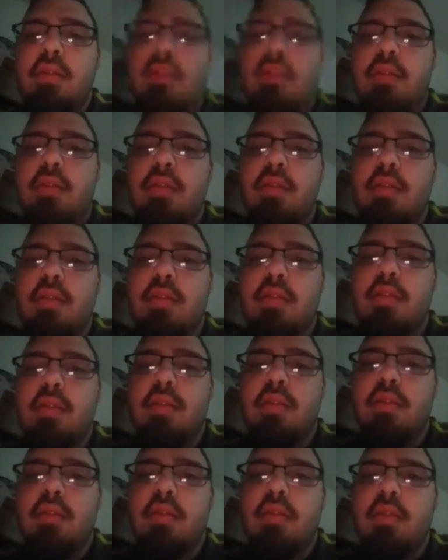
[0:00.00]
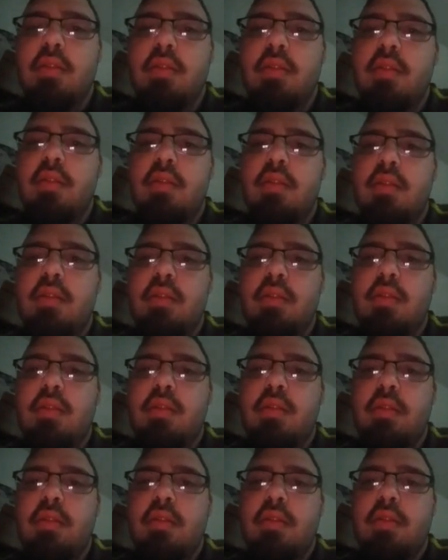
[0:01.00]

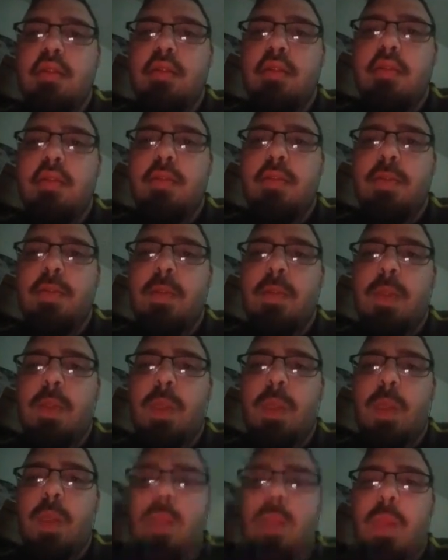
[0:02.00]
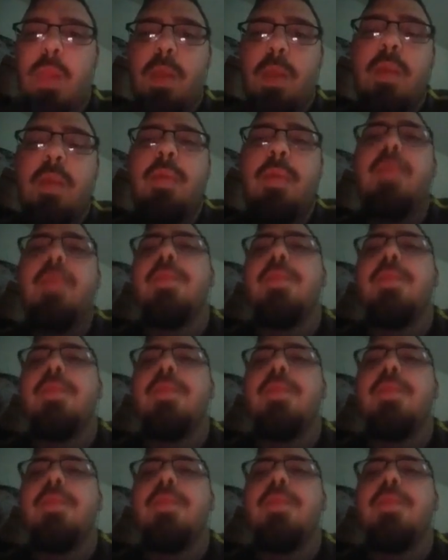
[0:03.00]
(silent)